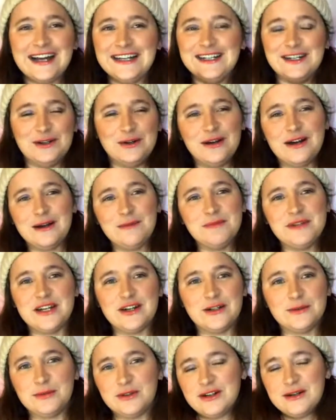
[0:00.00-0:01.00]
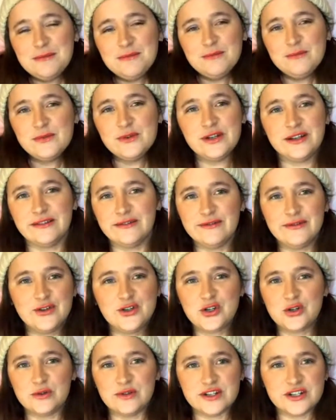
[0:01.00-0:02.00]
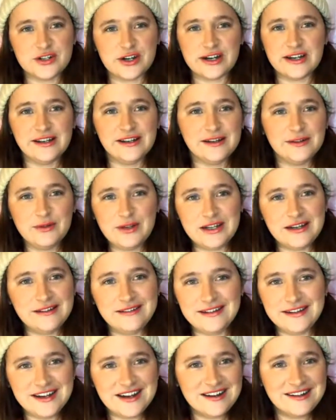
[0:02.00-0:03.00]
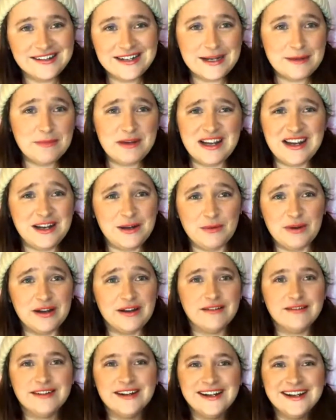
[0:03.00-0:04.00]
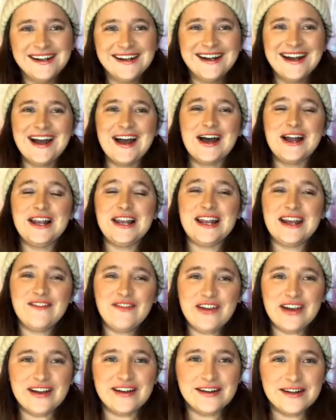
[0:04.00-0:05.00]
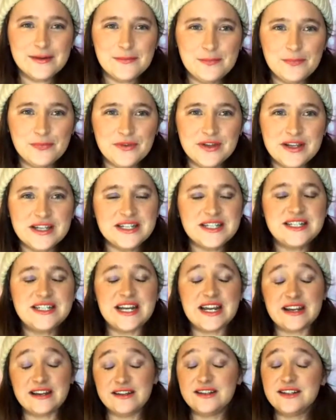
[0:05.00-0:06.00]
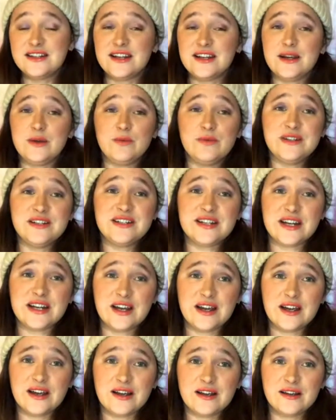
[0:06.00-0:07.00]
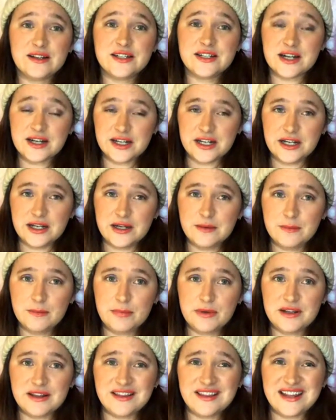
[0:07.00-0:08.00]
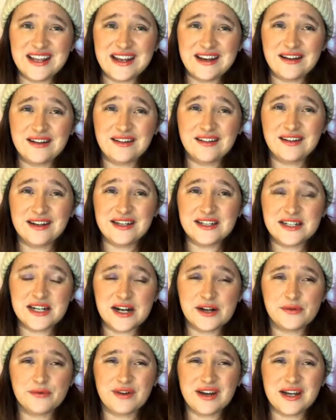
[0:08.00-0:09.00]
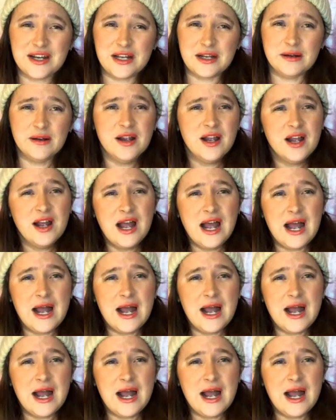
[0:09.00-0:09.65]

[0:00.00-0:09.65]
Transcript: I know, I'm terrible. I'm a true Australian. You can't take me anywhere. Olivia says it was sunny, but then it started raining.